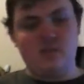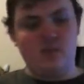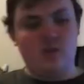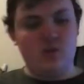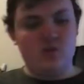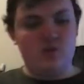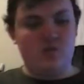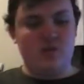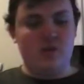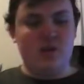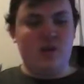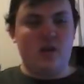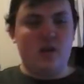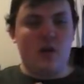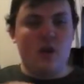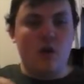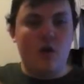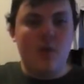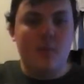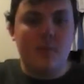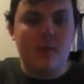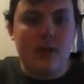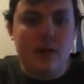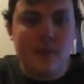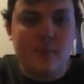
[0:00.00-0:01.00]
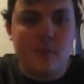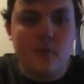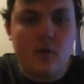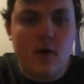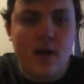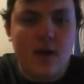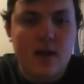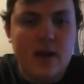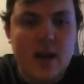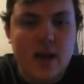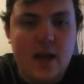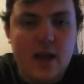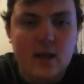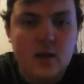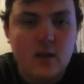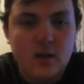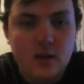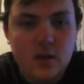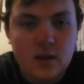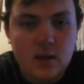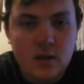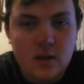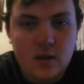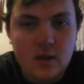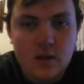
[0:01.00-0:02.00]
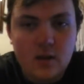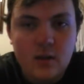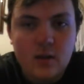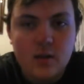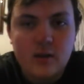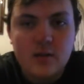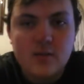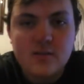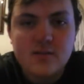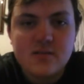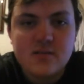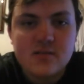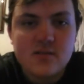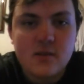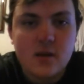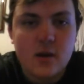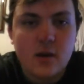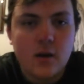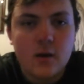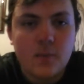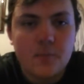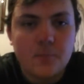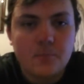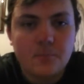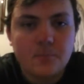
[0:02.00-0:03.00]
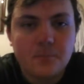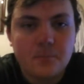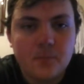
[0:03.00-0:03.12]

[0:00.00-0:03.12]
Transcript: which we're going to open up right now. So